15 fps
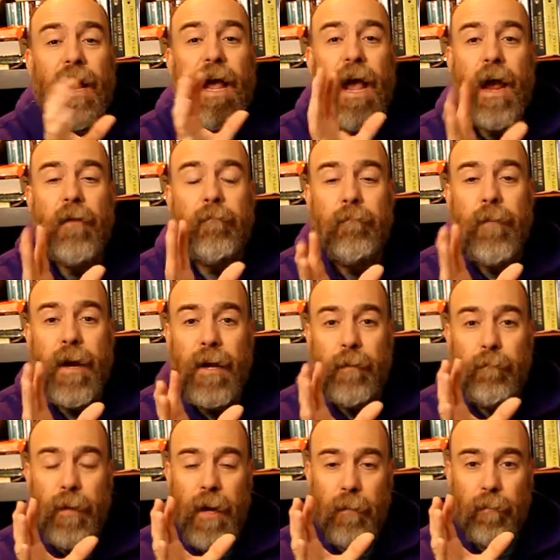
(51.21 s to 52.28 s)
And many
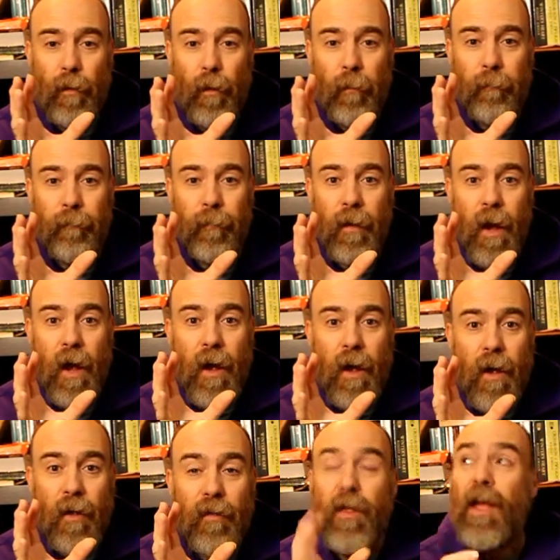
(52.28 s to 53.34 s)
people,
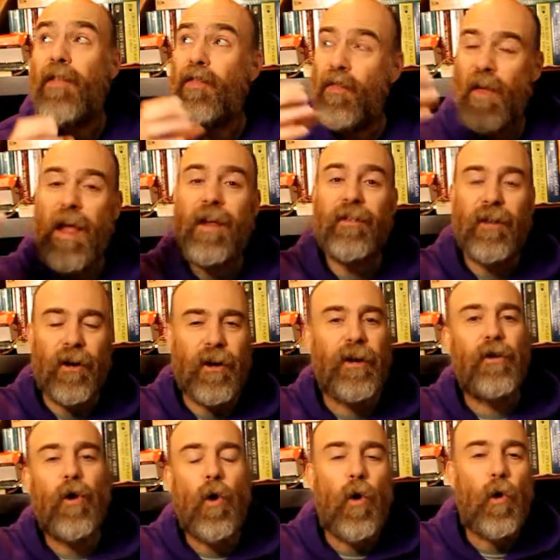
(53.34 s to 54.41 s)
they think they're in
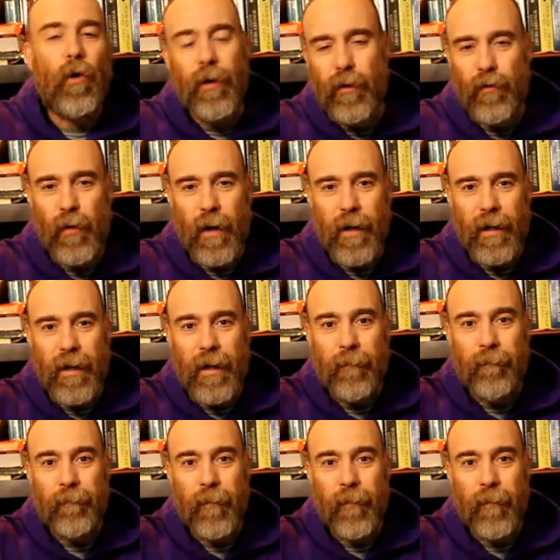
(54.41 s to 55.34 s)
the Holy Trinity,